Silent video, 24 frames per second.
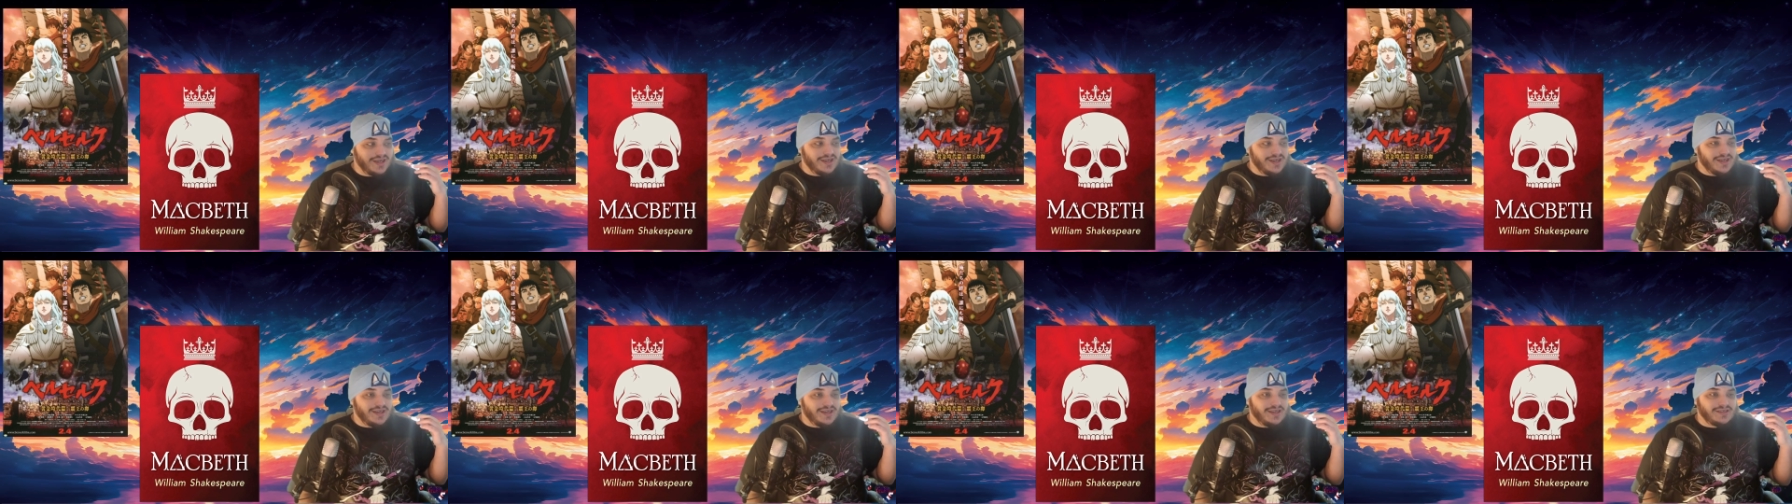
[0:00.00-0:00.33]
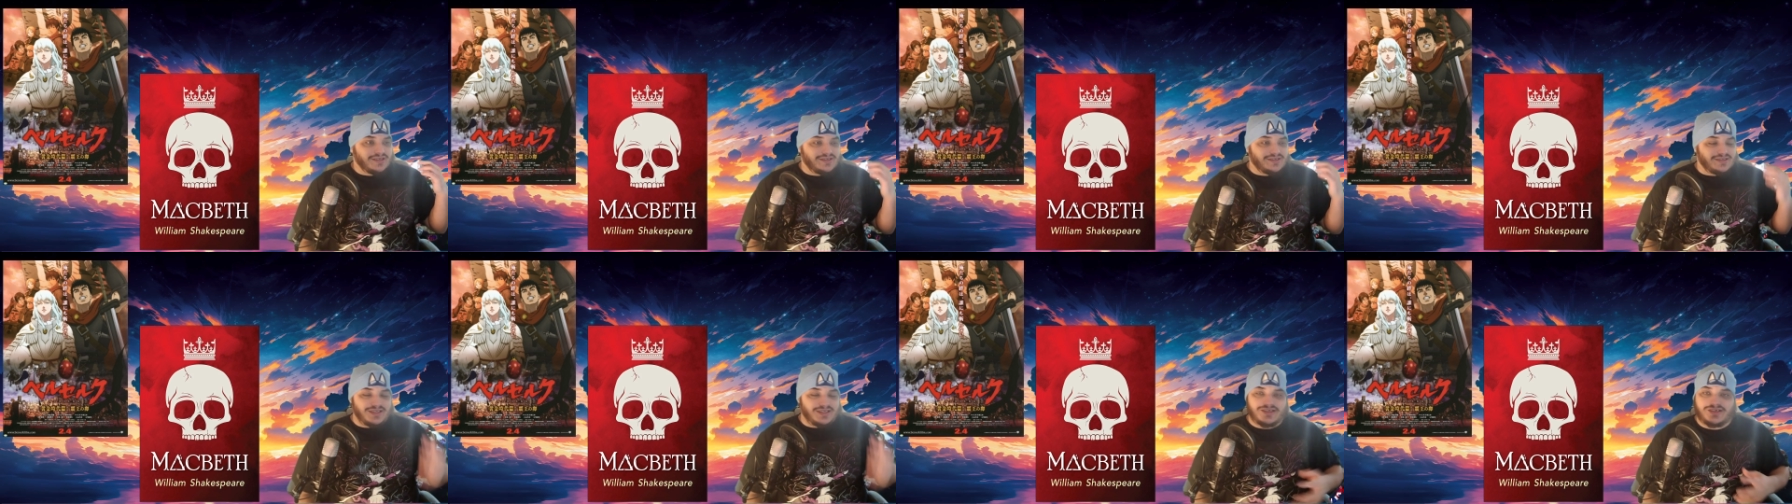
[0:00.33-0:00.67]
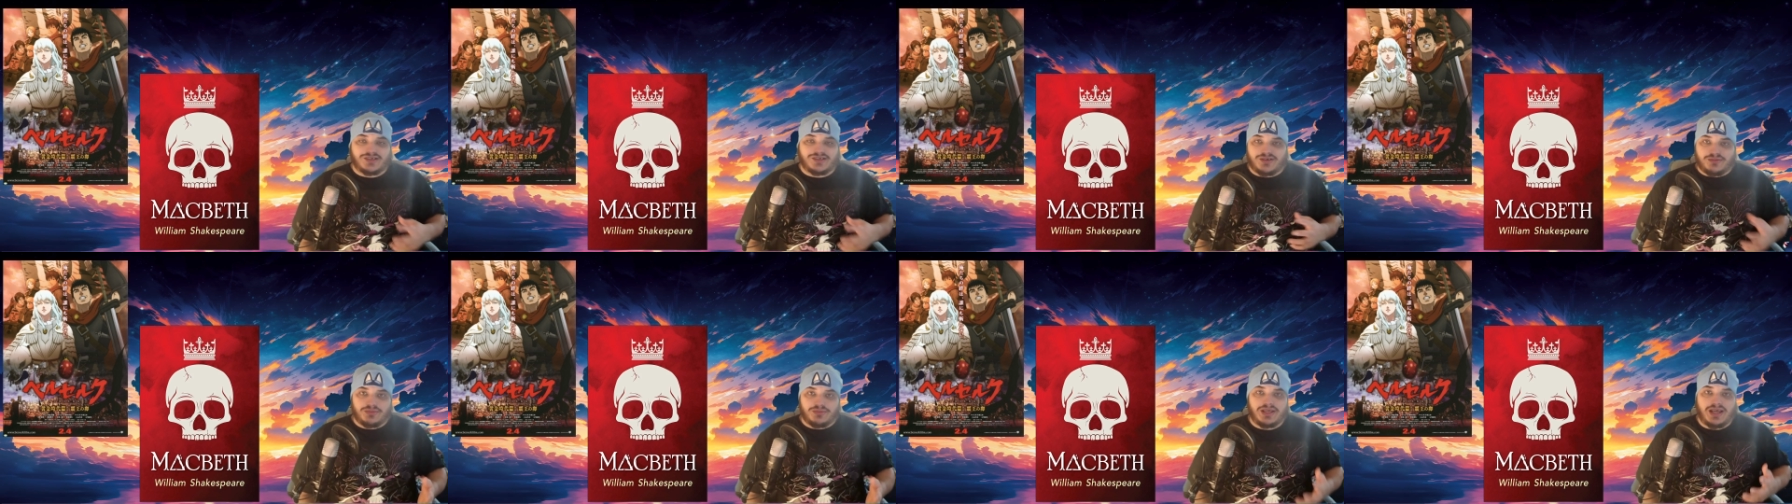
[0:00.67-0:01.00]

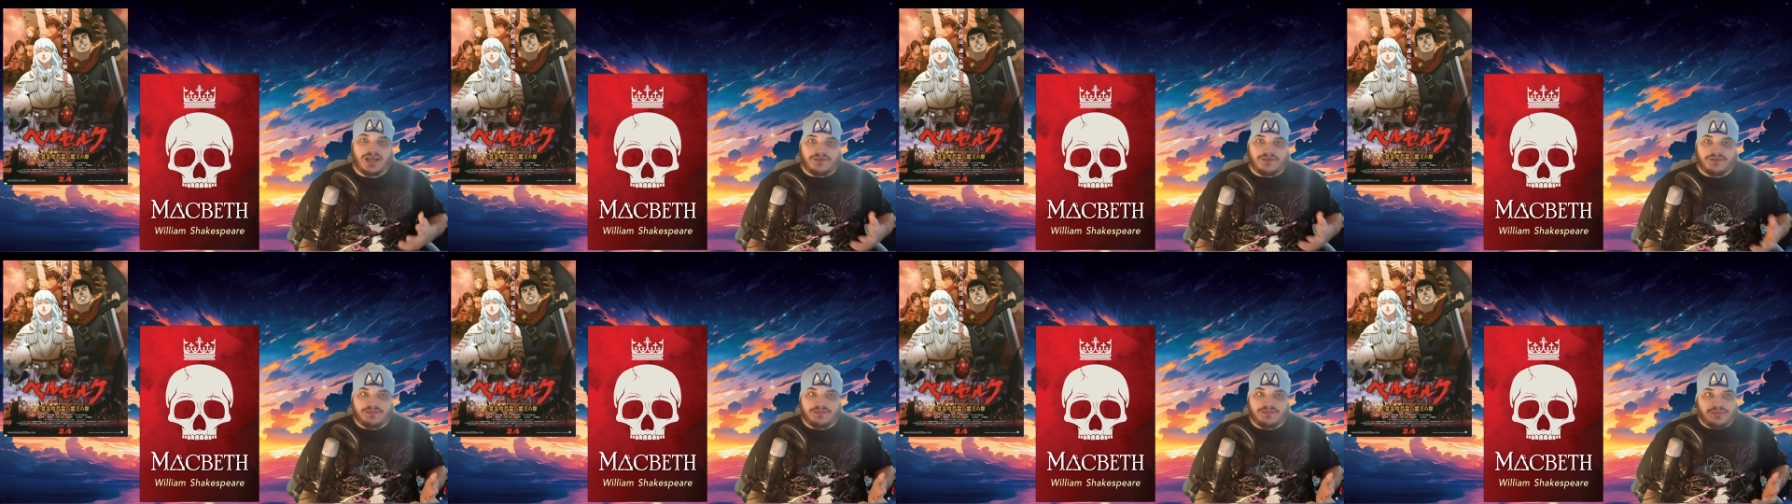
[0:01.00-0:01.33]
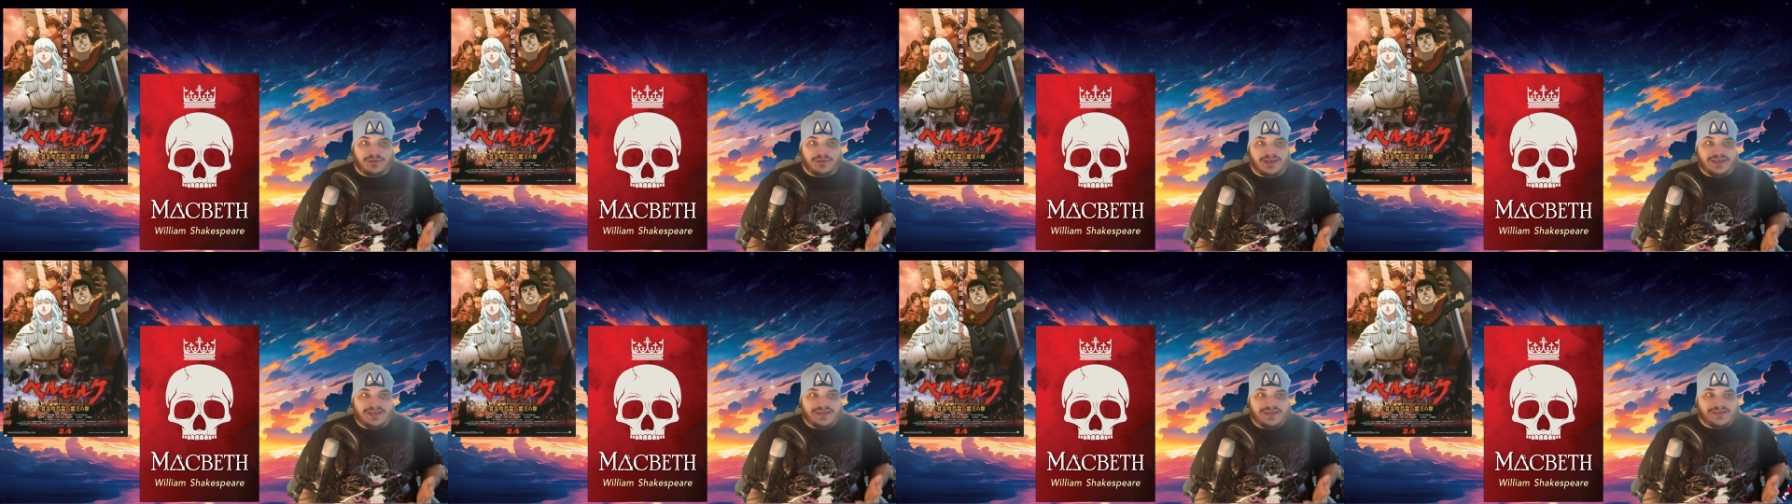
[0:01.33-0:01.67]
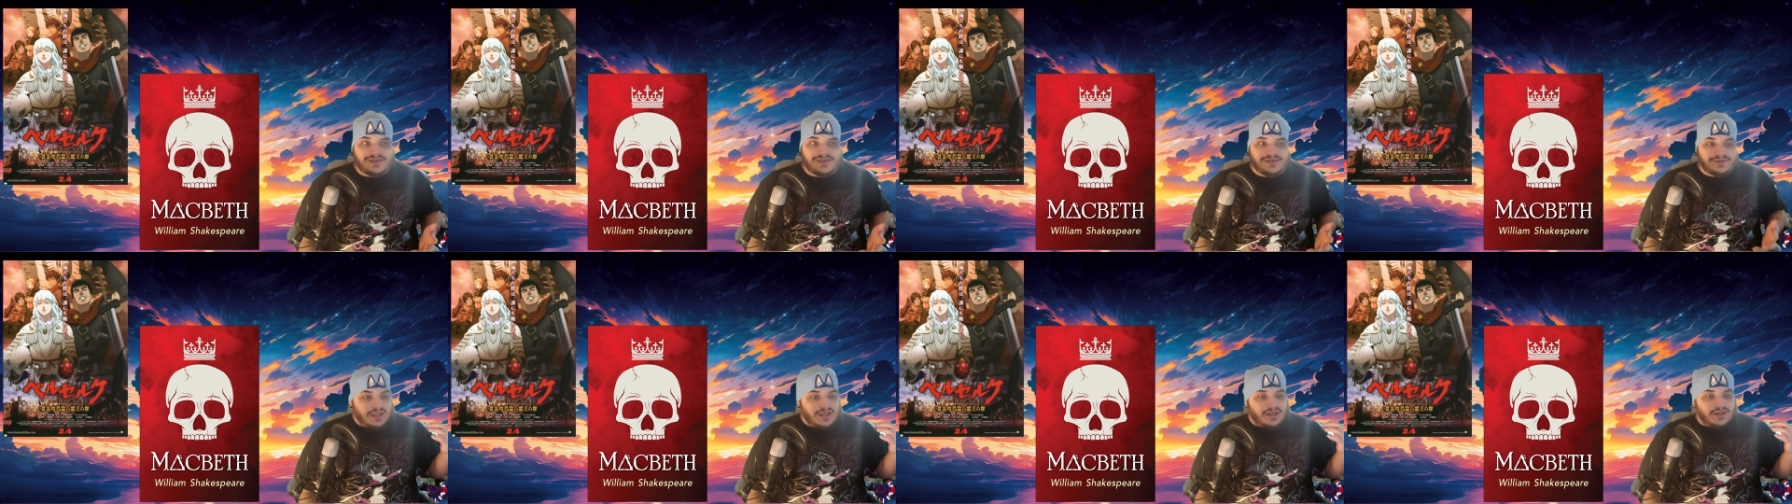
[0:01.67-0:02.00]
system we have in place.
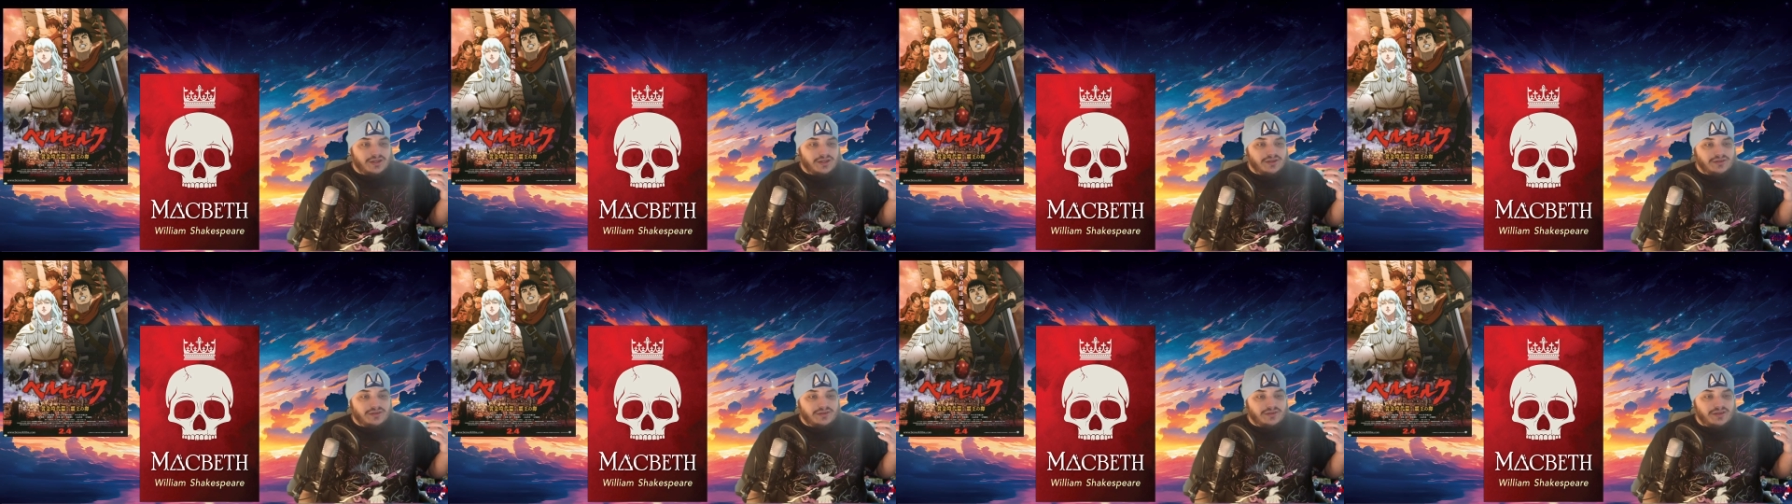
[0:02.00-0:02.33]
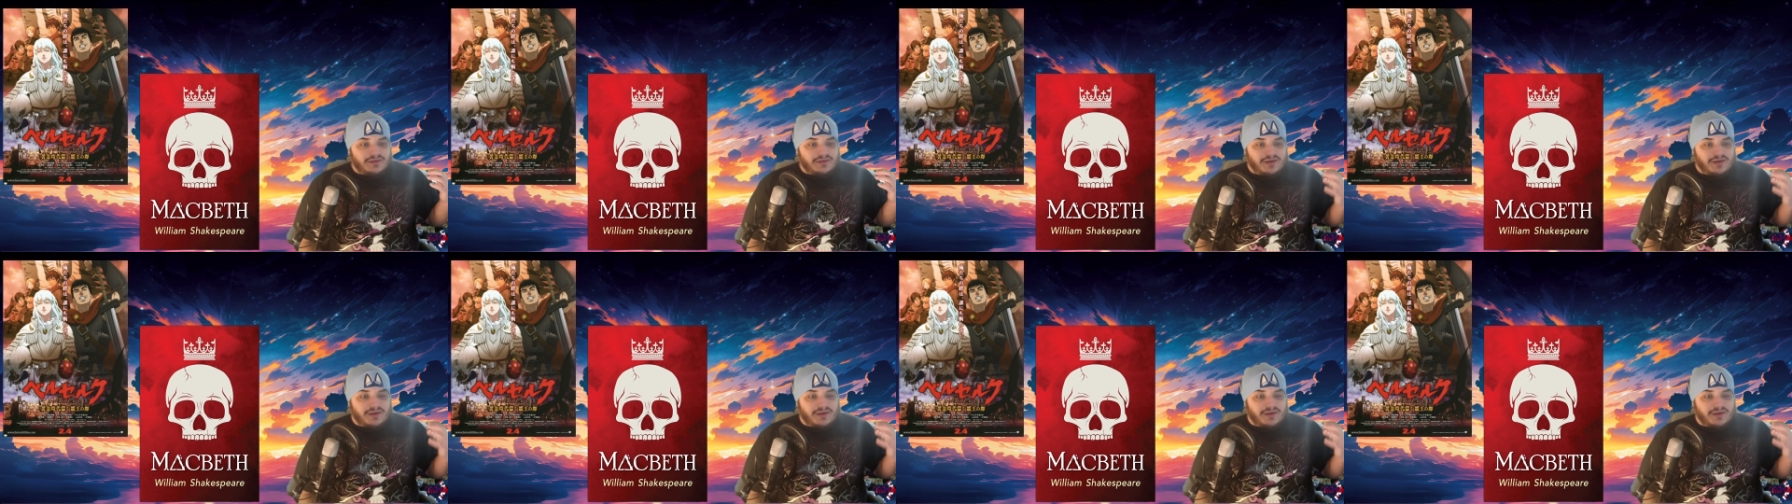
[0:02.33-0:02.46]
There